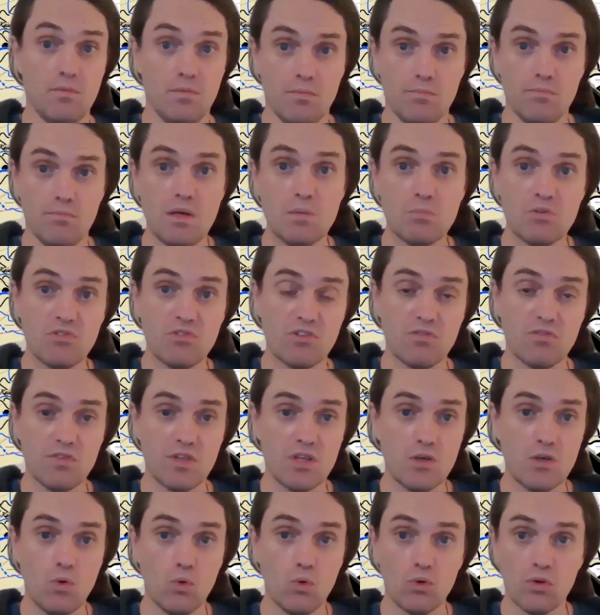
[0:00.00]
members of
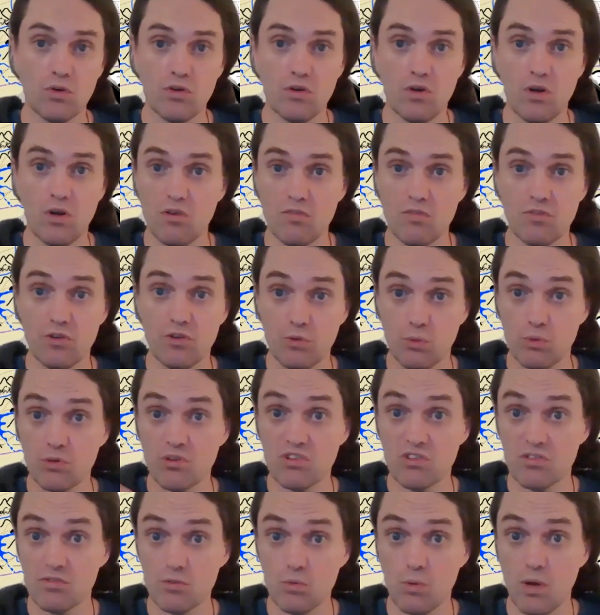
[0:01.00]
the Order of the
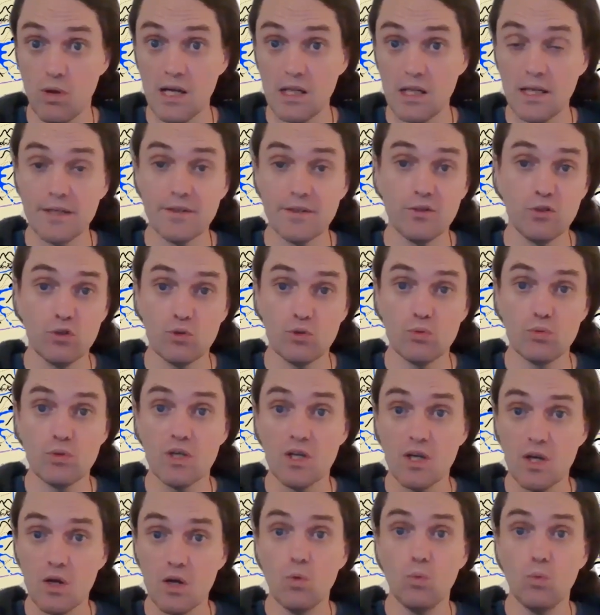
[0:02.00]
Daughters of Twilight, who
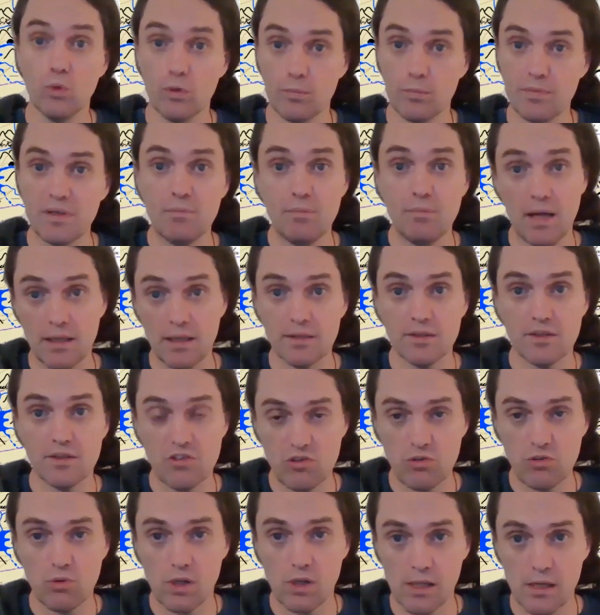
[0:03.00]
would be
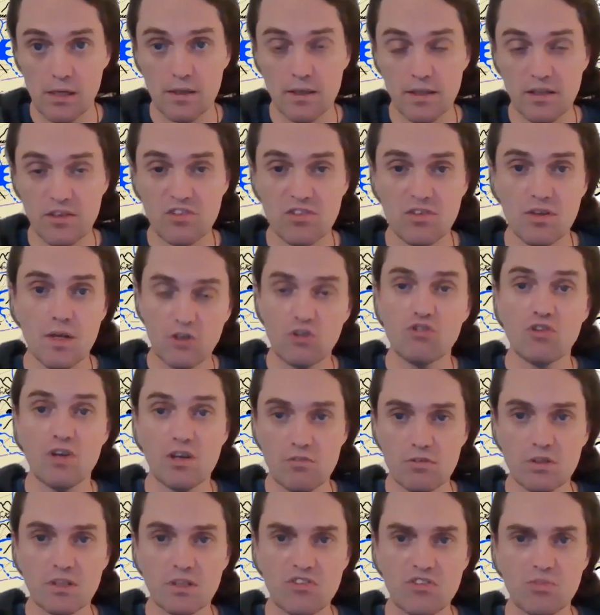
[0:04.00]
paladins or clerics.
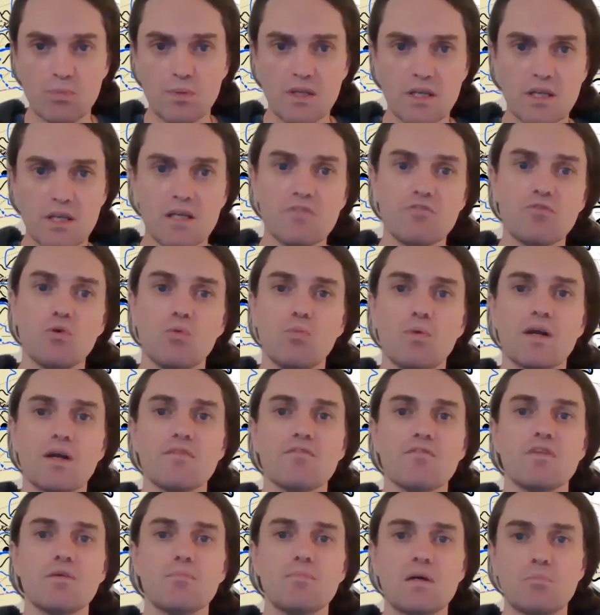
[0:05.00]
Generally speaking, if you're one
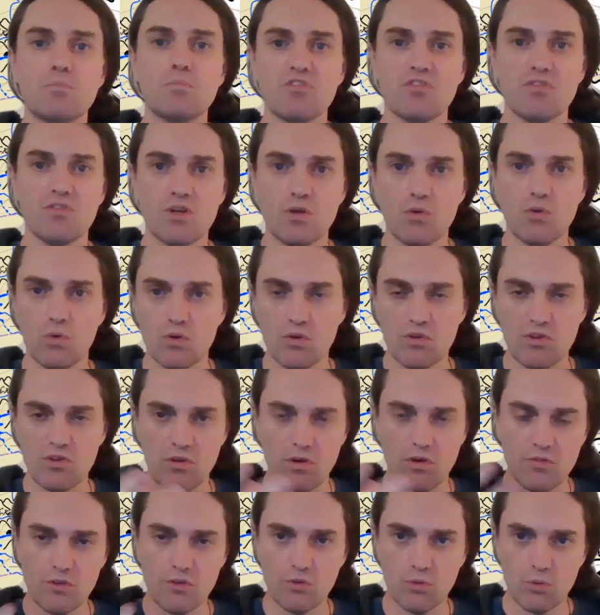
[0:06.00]
of the members of the Order
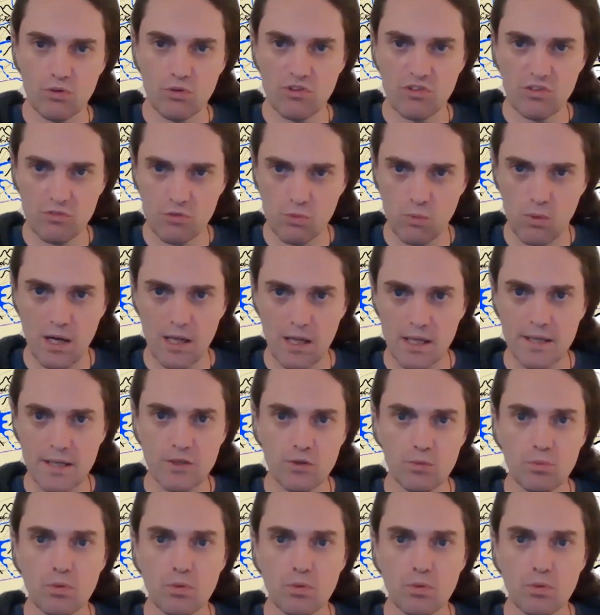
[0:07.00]
of the Daughters of Twilight, you're